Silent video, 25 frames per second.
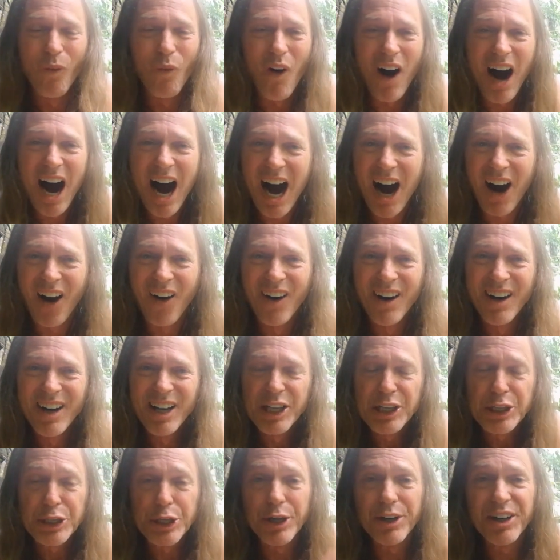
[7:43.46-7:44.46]
Wow.
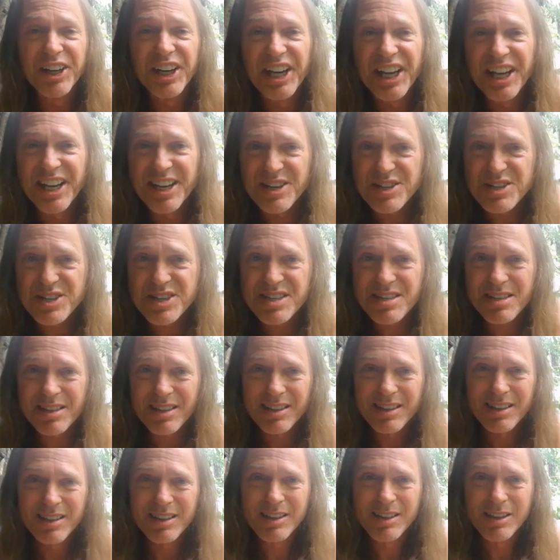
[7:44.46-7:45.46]
Uranus,
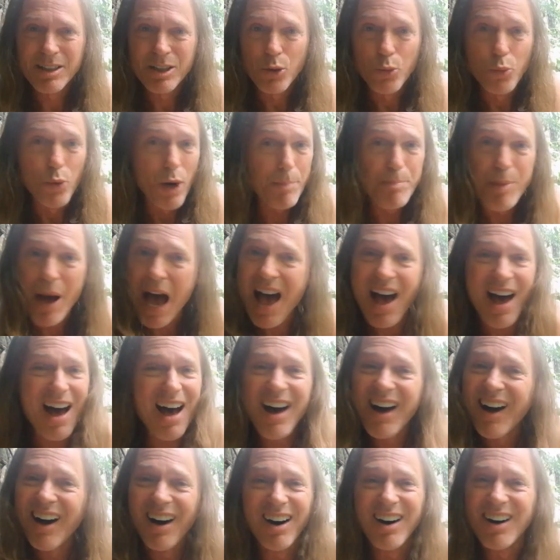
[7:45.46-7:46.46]

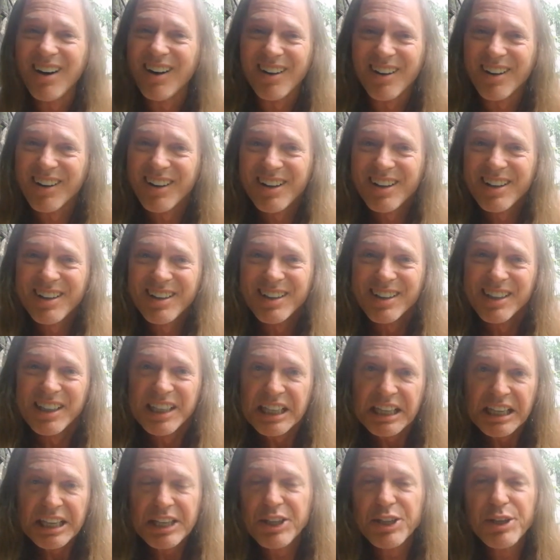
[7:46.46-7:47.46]
rebel,
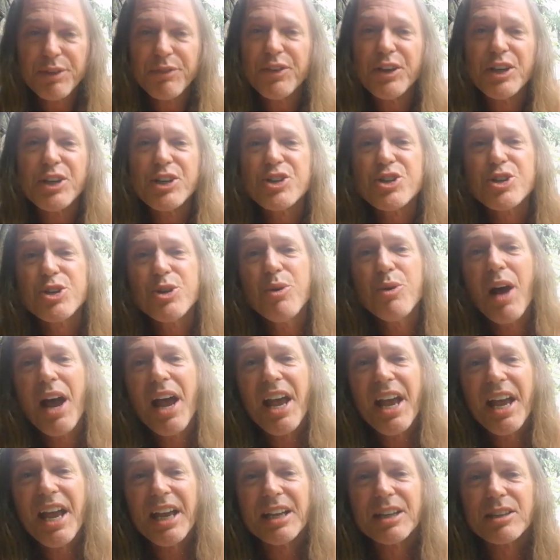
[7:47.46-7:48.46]

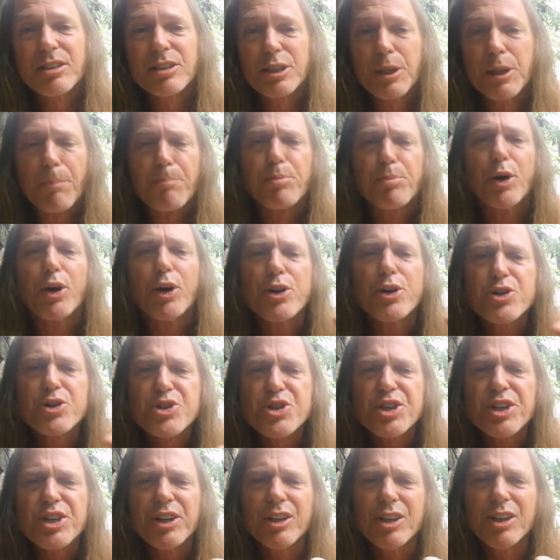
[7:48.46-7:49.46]
individuate, the
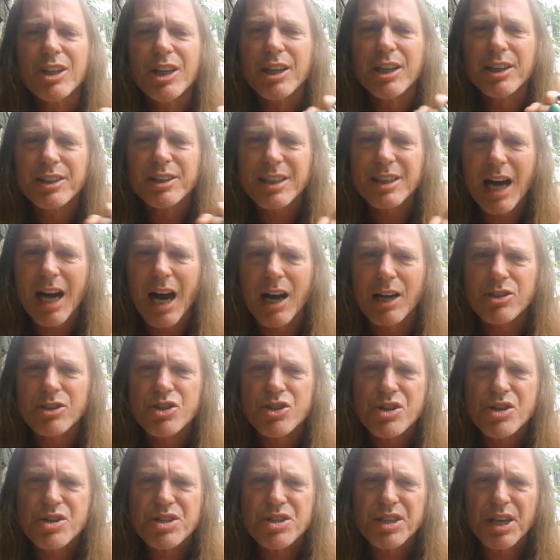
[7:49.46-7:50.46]
personal
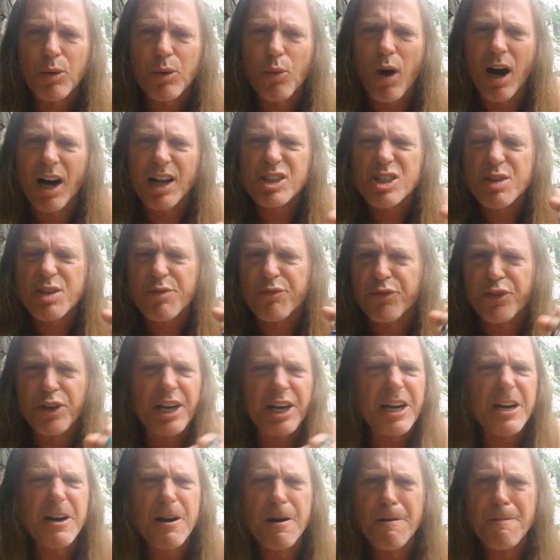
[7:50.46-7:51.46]
unconscious that wants
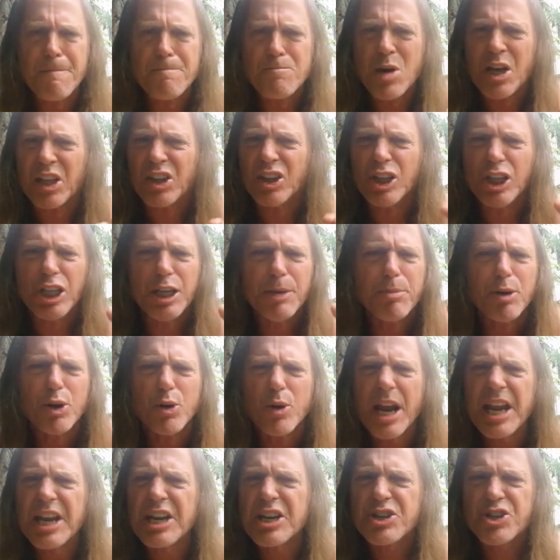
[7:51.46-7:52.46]
freedom and
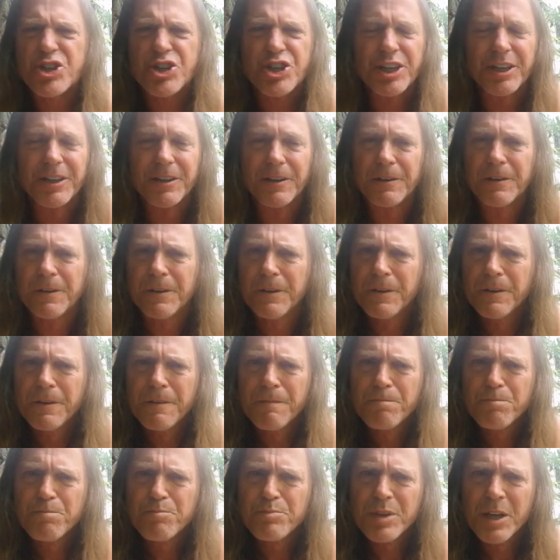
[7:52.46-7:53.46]
liberation.
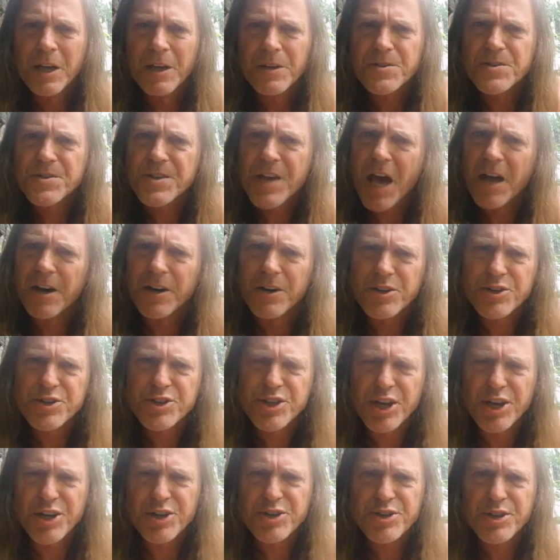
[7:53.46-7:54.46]
And Saturn
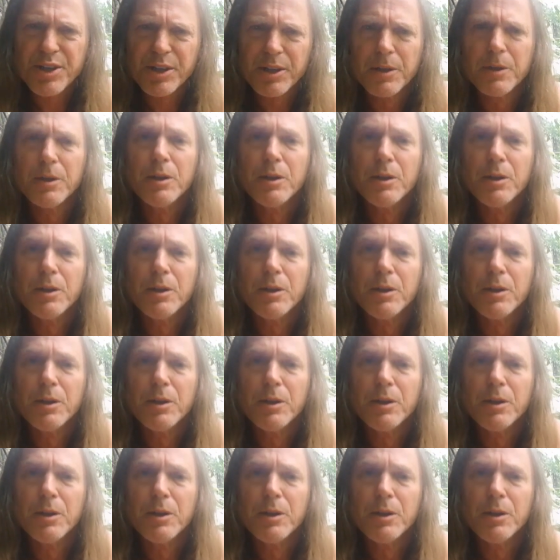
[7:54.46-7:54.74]
says,